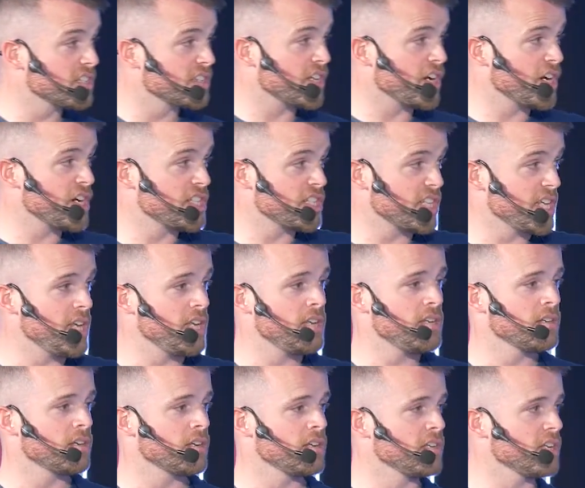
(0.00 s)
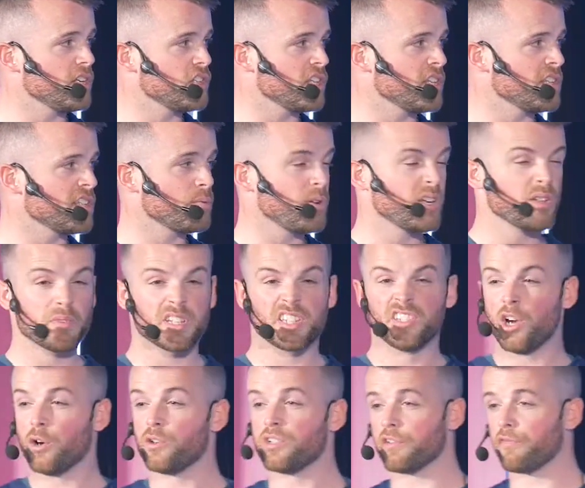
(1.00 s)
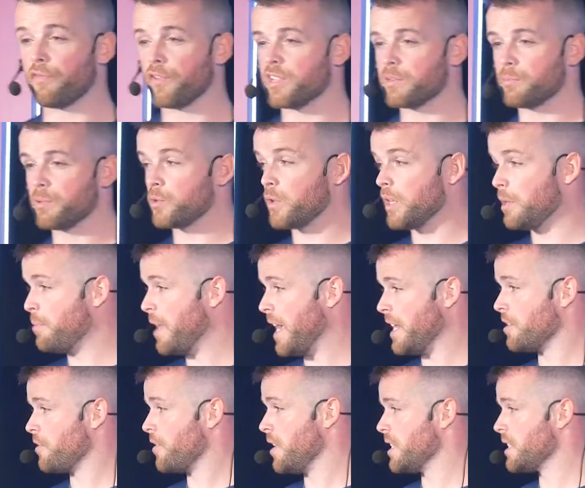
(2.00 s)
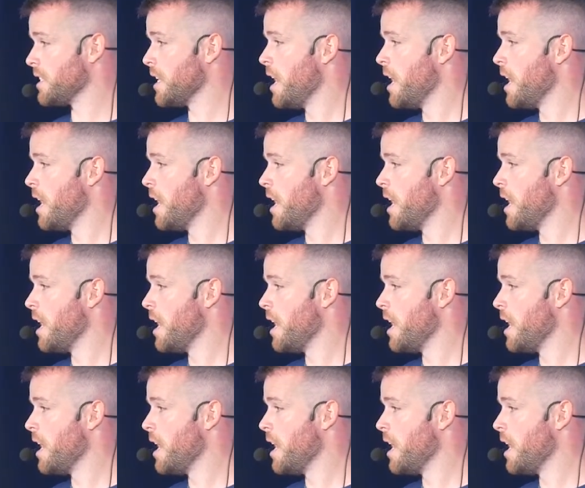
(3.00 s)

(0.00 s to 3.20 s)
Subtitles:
13 conditions where there was no difference between pedigrees